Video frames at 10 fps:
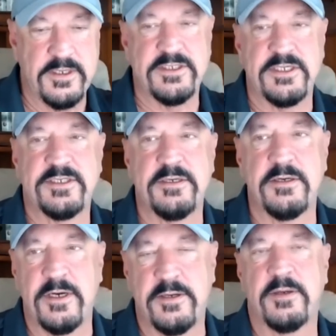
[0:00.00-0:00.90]
this is,
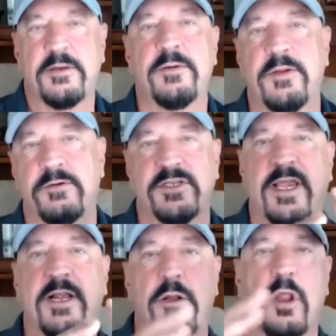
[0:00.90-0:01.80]
uh, there's
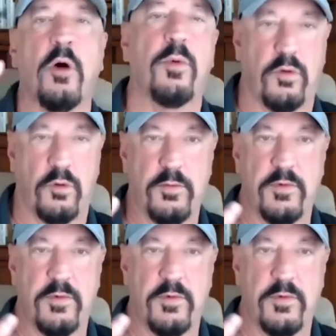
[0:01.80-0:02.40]
a global